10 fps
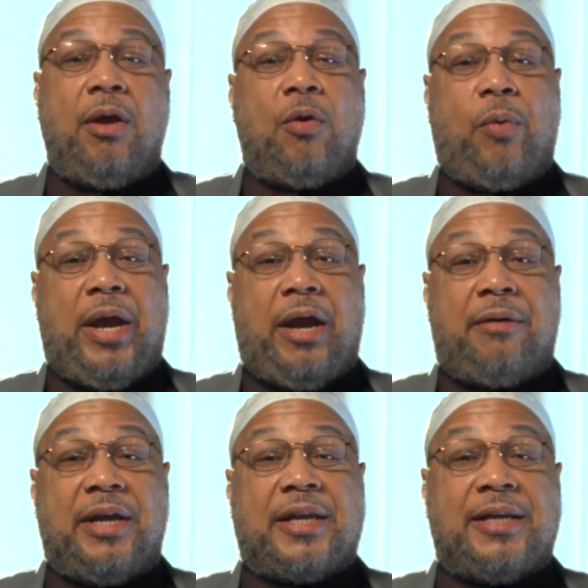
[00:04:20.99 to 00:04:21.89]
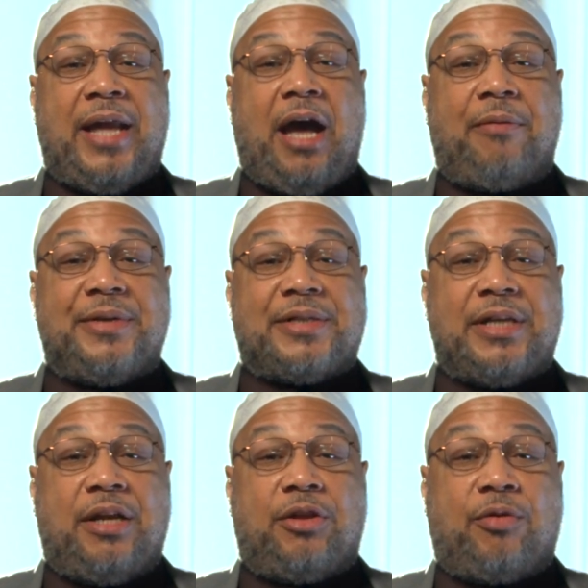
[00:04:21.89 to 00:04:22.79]
where it can now be
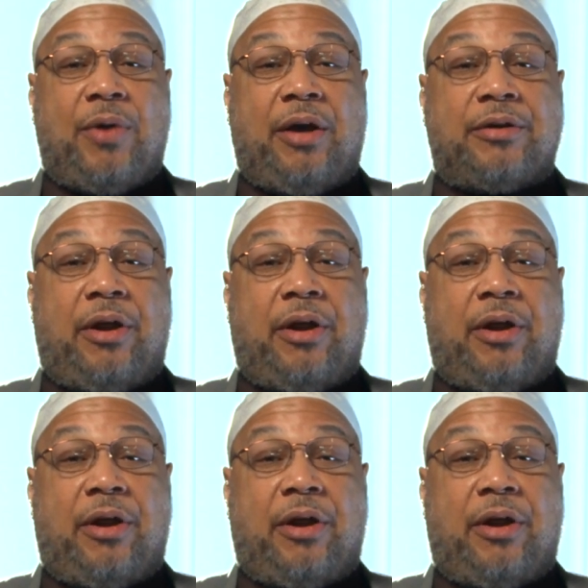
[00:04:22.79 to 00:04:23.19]
seen throughout